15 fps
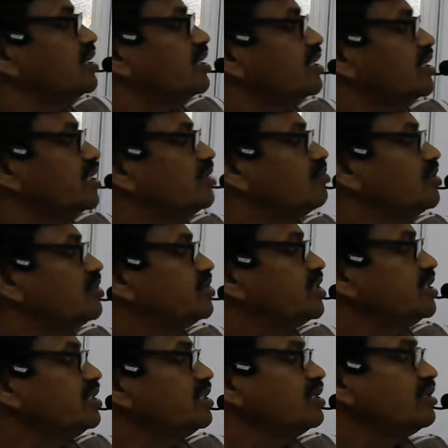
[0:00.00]

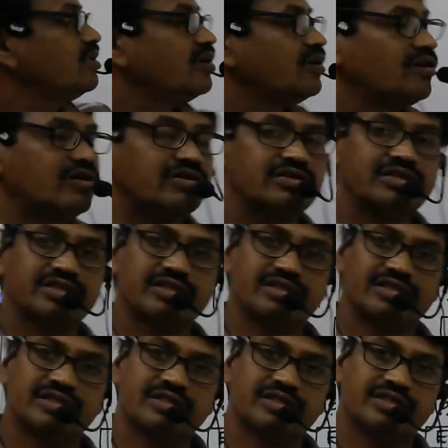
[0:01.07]
EWG on
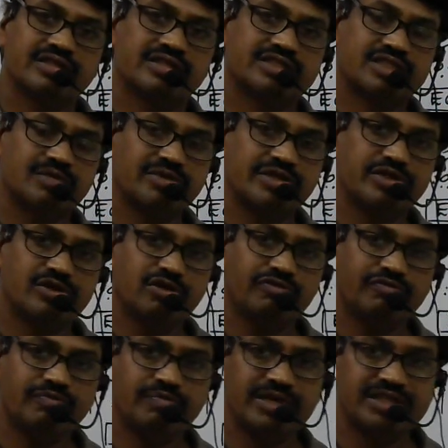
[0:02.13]
stability
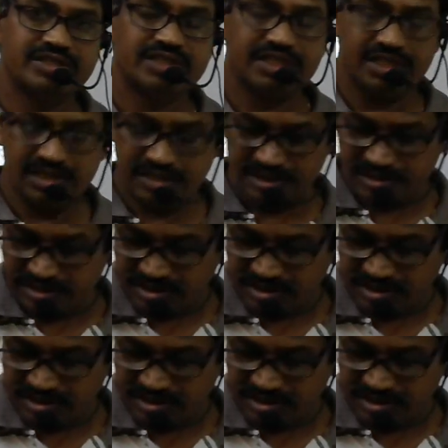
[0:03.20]
of benzyl